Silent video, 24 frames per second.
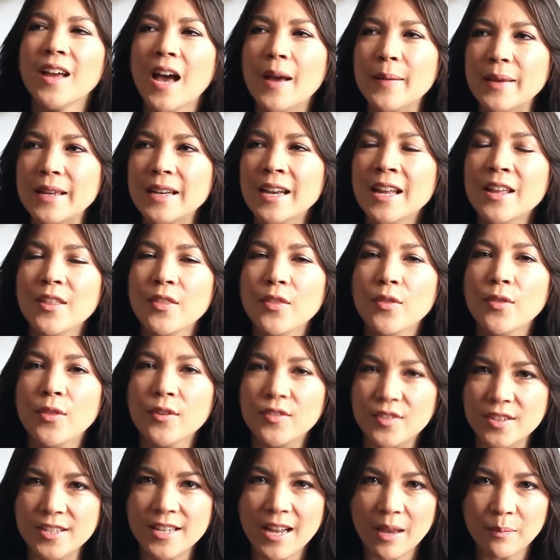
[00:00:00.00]
I mean,
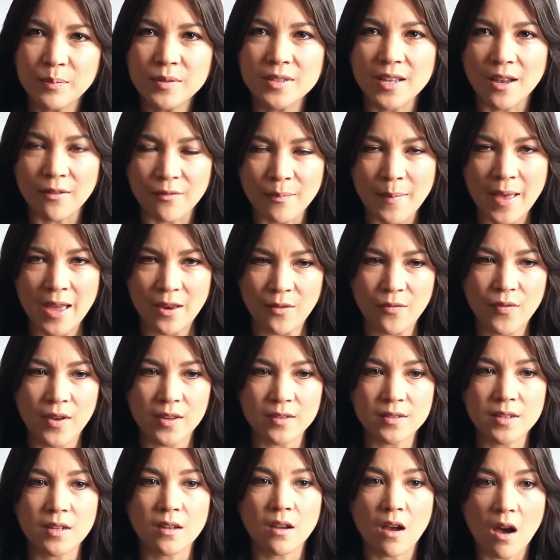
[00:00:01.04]
the steps of
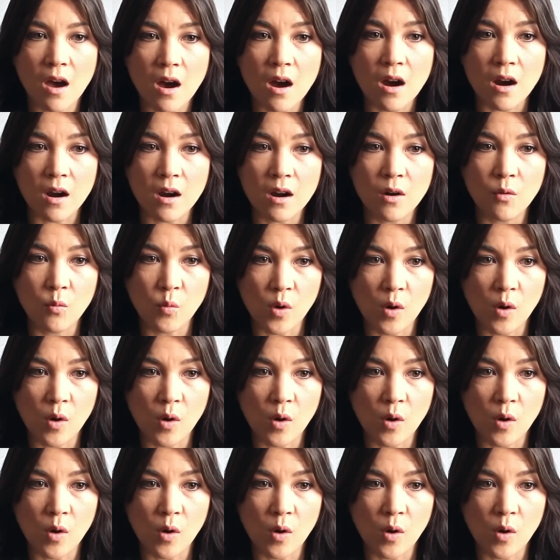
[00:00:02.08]
manifesting are,